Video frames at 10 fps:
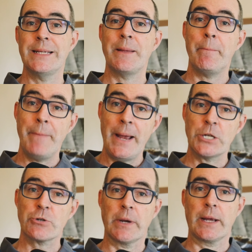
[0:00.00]
is the
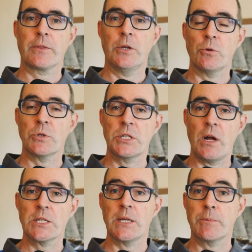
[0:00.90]
metric that your
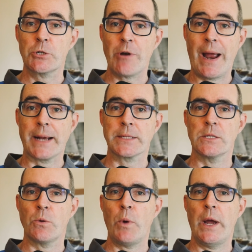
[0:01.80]
startup tracks as
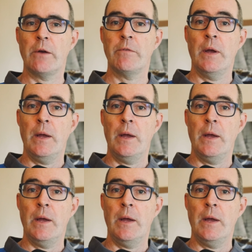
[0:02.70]
a way of